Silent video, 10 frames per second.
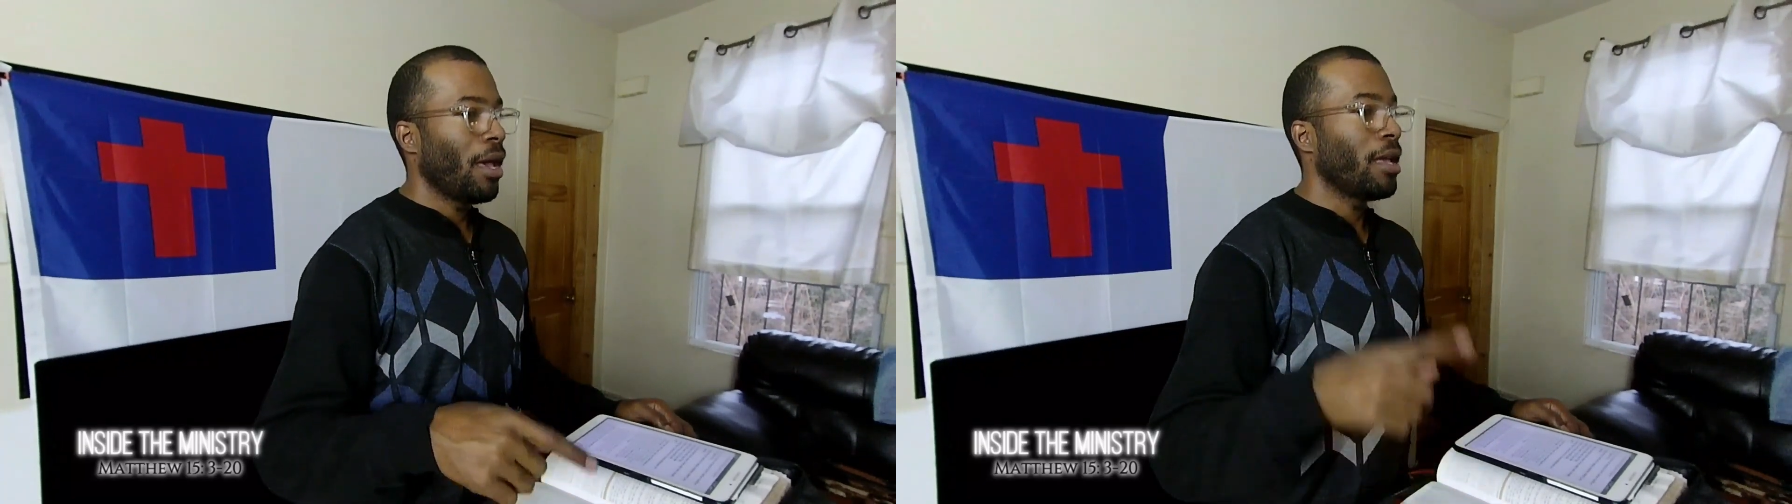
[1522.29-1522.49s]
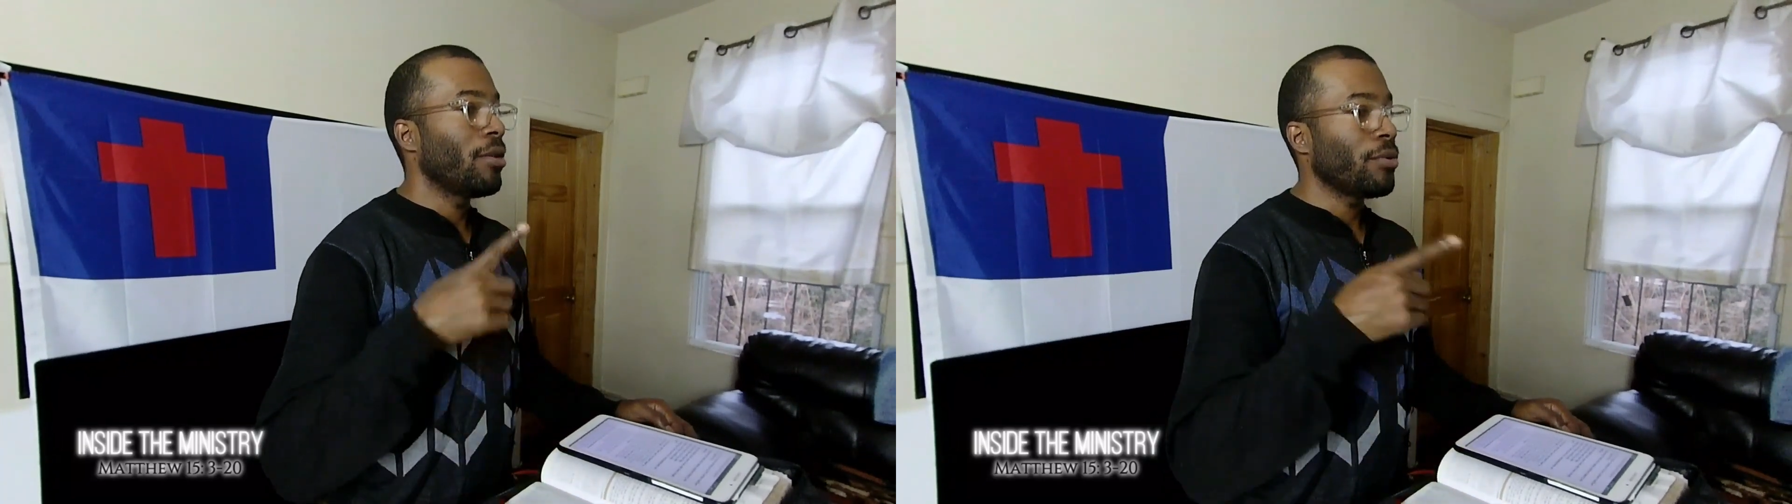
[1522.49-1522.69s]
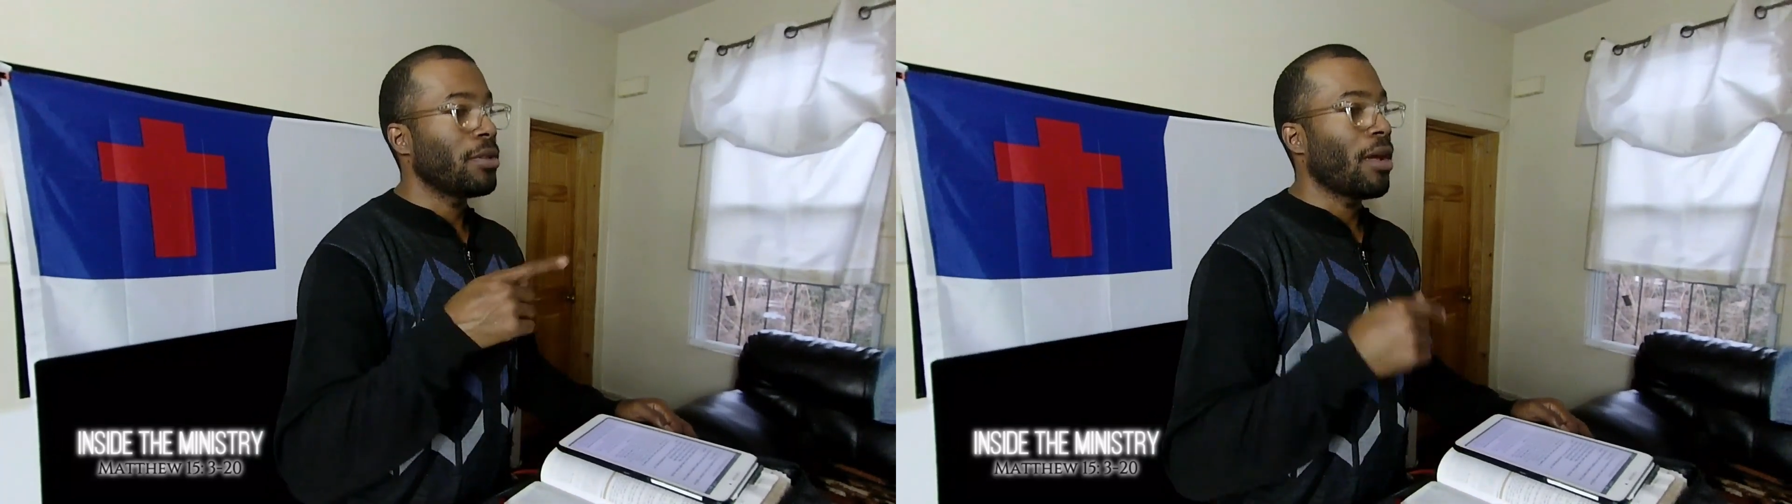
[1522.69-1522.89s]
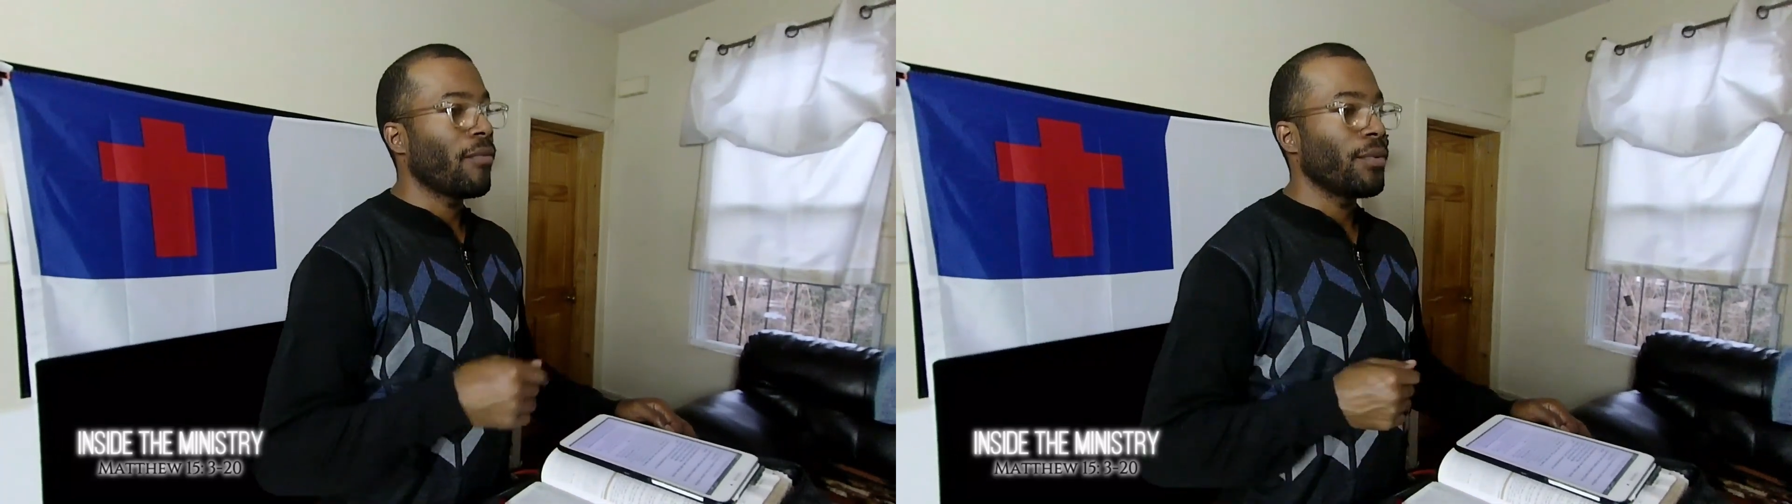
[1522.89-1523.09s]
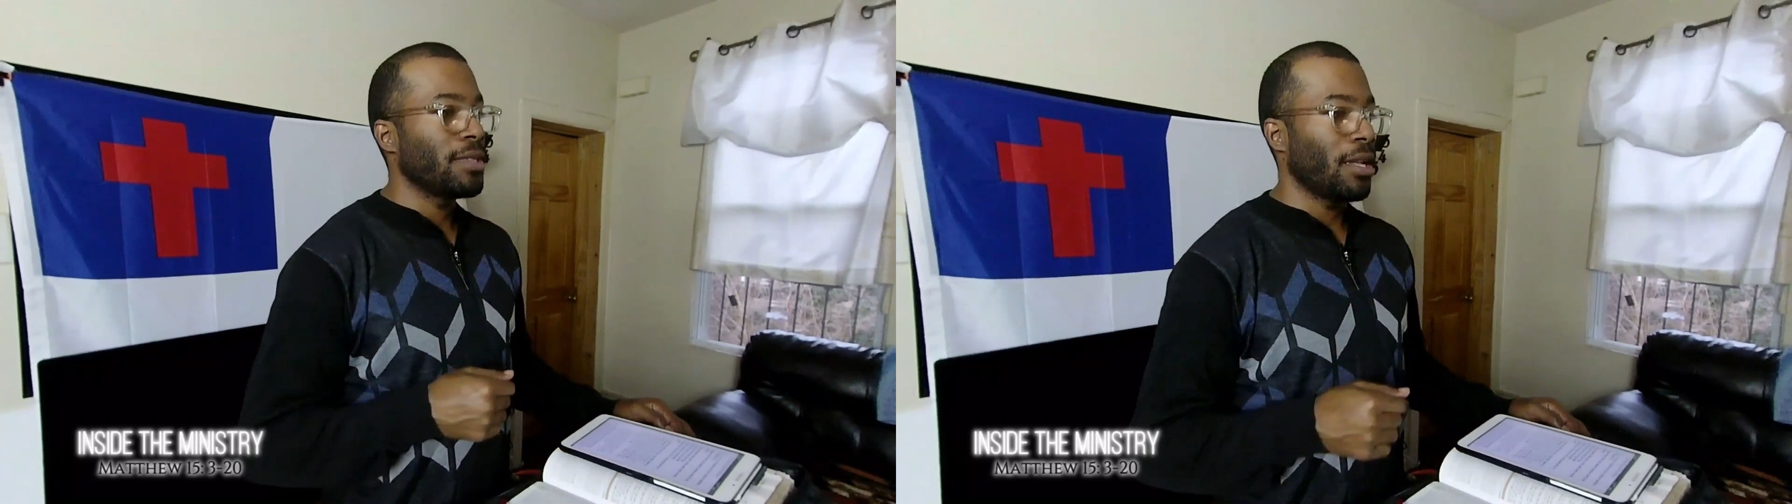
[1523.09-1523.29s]
and you know what the
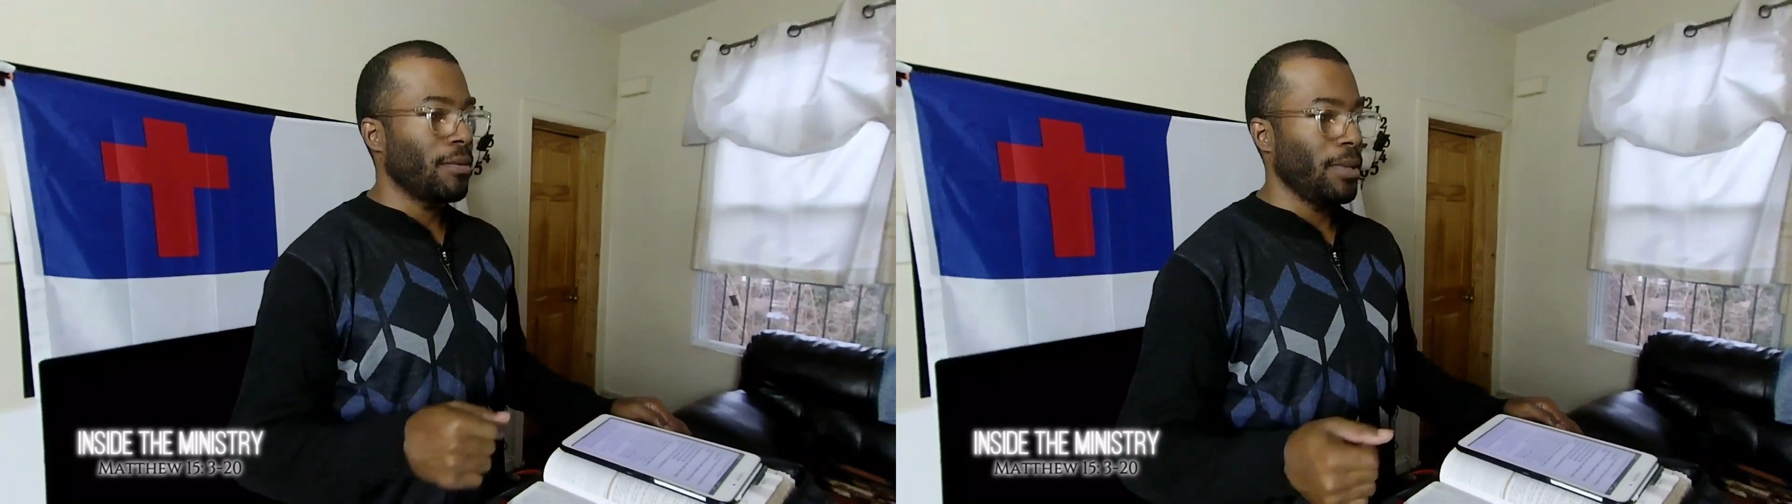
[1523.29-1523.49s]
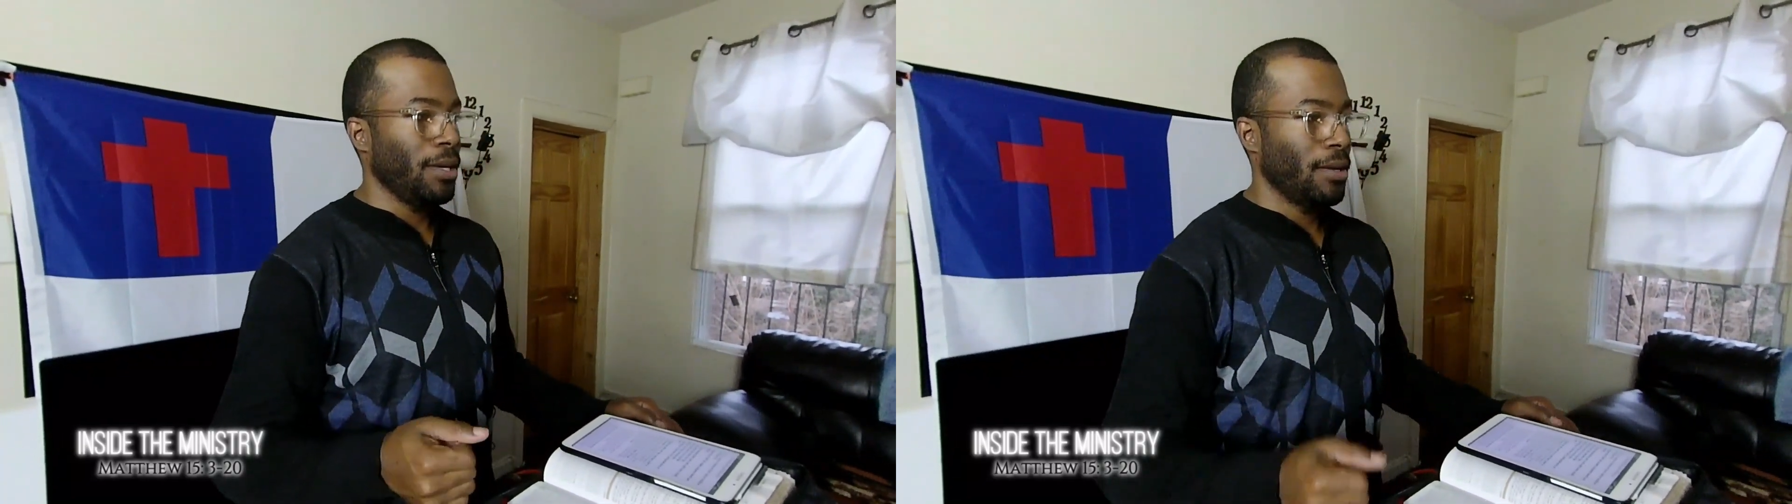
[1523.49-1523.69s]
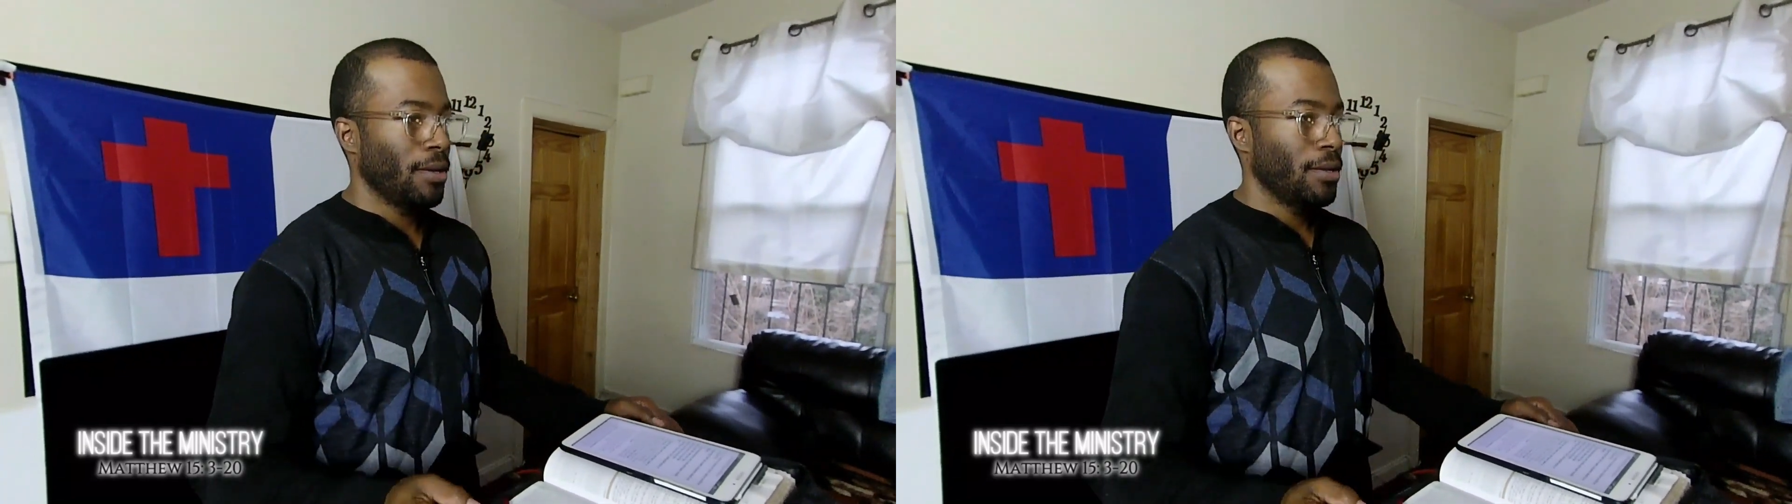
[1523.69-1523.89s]
devil was telling me